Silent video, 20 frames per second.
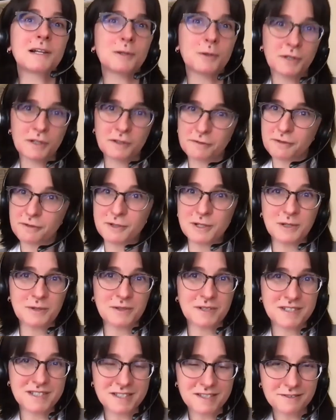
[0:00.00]
looking for
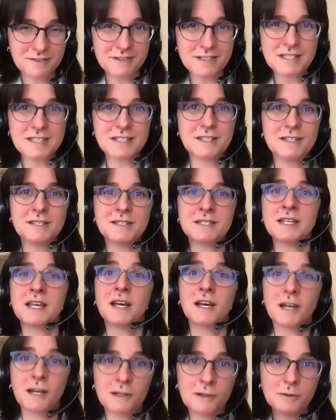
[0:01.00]
new activities,
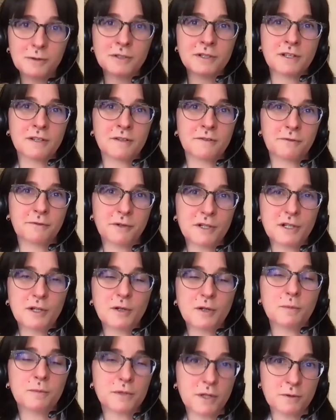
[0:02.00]
and looking for
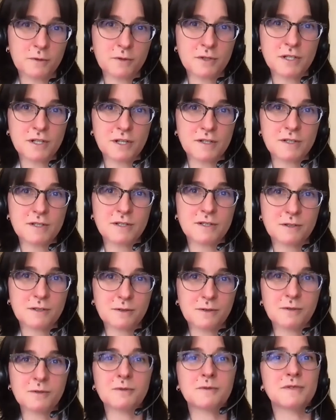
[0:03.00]
new approaches
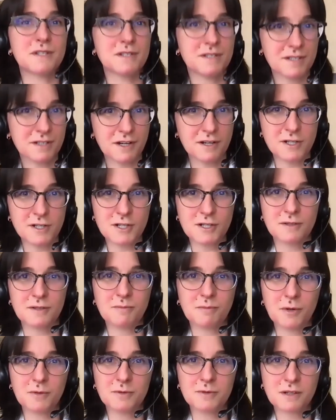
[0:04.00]
to
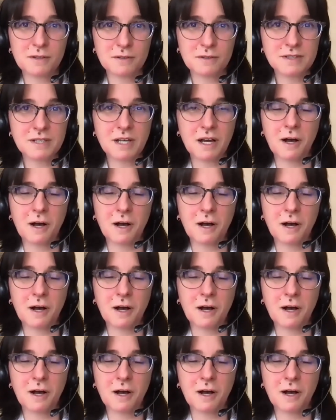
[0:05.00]
discussion models.